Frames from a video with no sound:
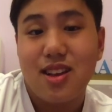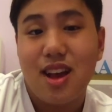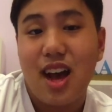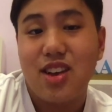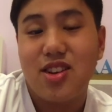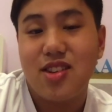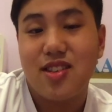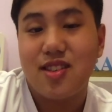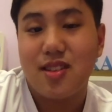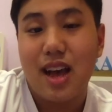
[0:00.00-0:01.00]
I
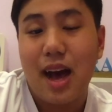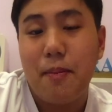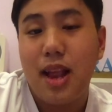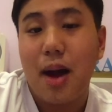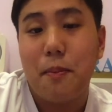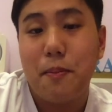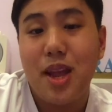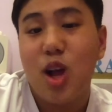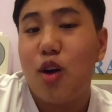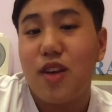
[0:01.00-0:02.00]
just habla a
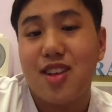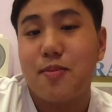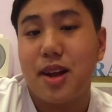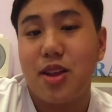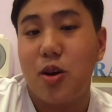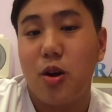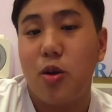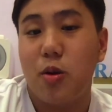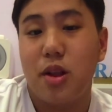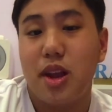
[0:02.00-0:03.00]
bit of español
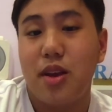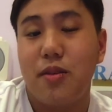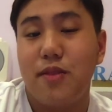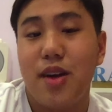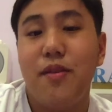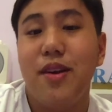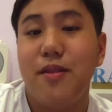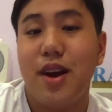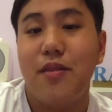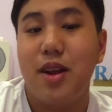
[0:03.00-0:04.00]
only. Very,
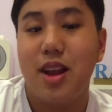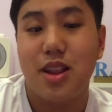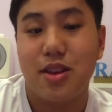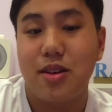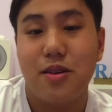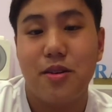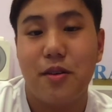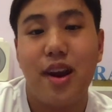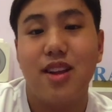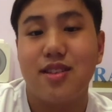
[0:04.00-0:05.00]
very little.
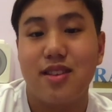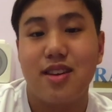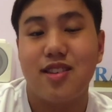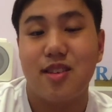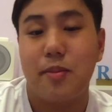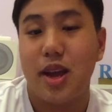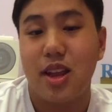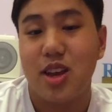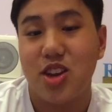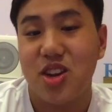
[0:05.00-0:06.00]
Grade 6
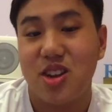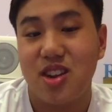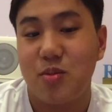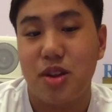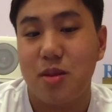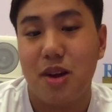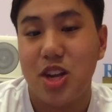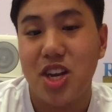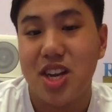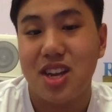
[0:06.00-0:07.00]
Spanish. That's pretty
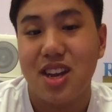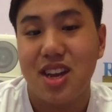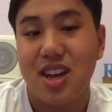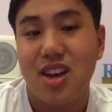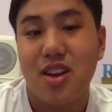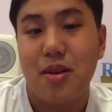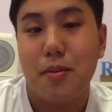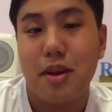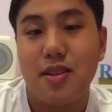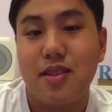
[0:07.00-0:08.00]
much it.
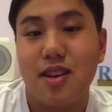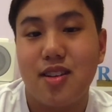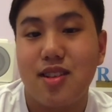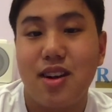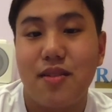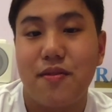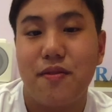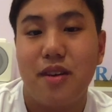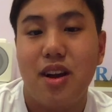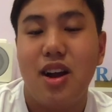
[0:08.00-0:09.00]
Basic stuff.
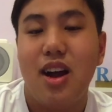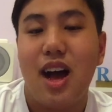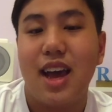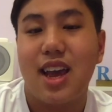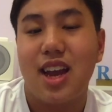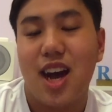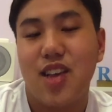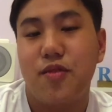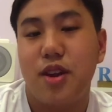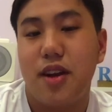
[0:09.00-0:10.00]
I can
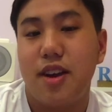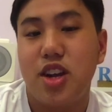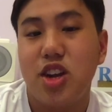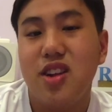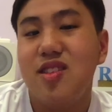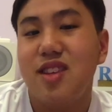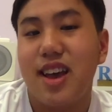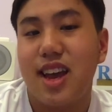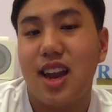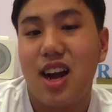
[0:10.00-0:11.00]
ask for directions, I
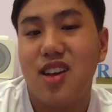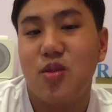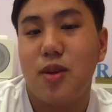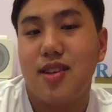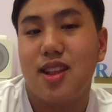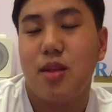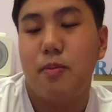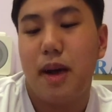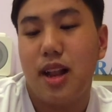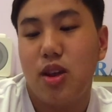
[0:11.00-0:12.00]
can ask where's the
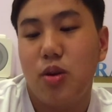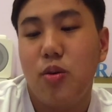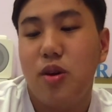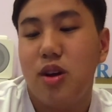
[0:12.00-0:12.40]
baño,